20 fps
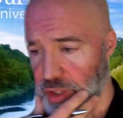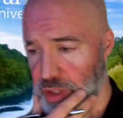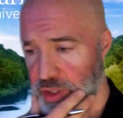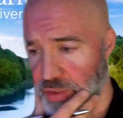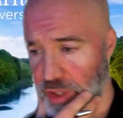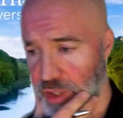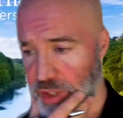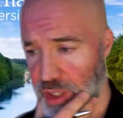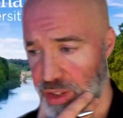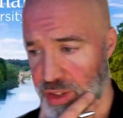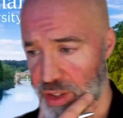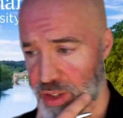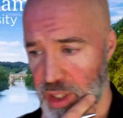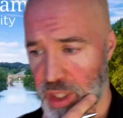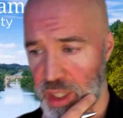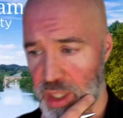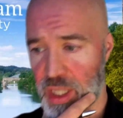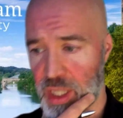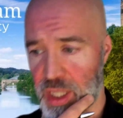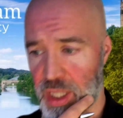The first thing
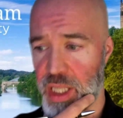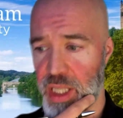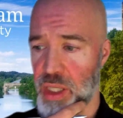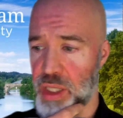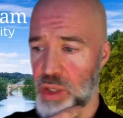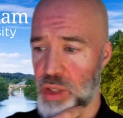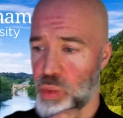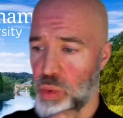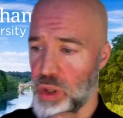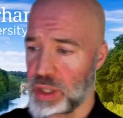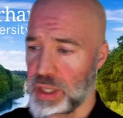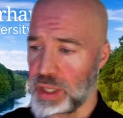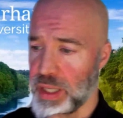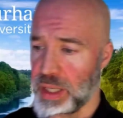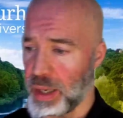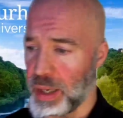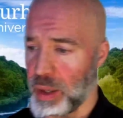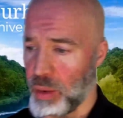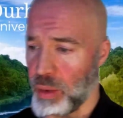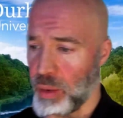is
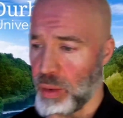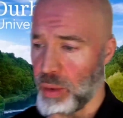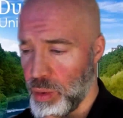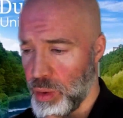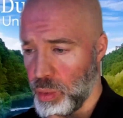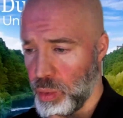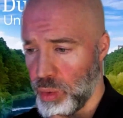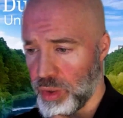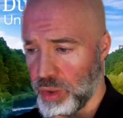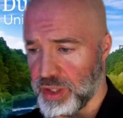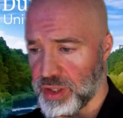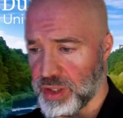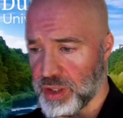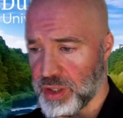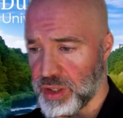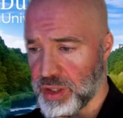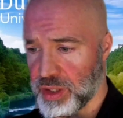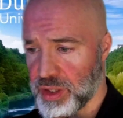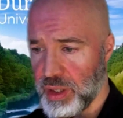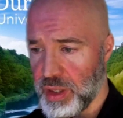working out, well, what
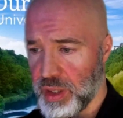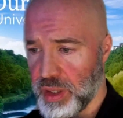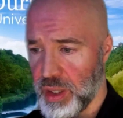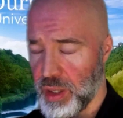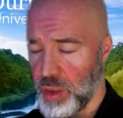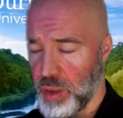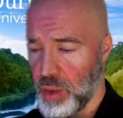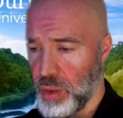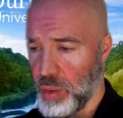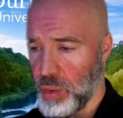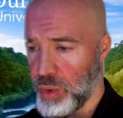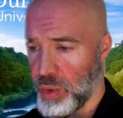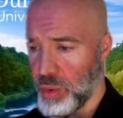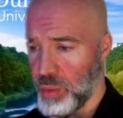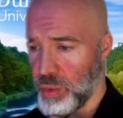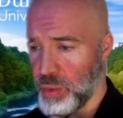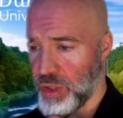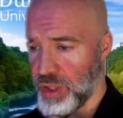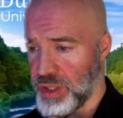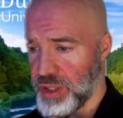is
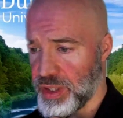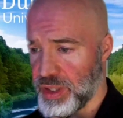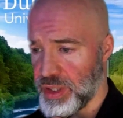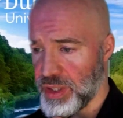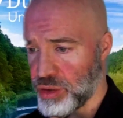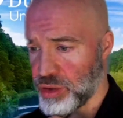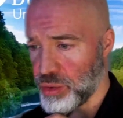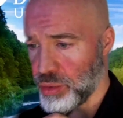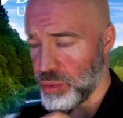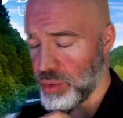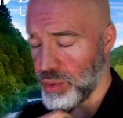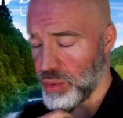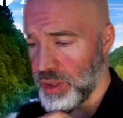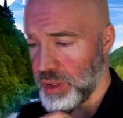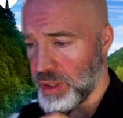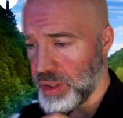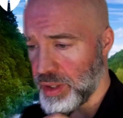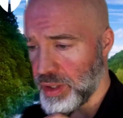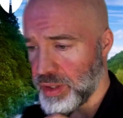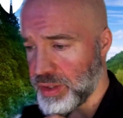the actual